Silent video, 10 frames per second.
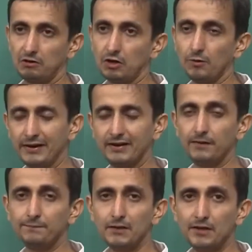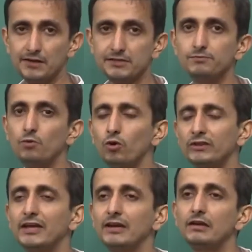automata is more
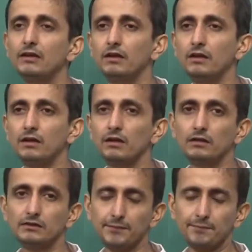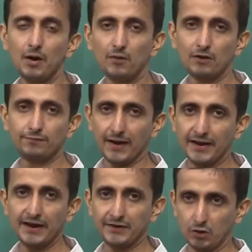than the power of
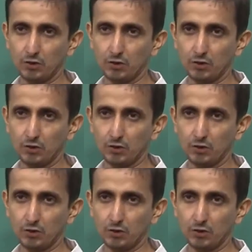finite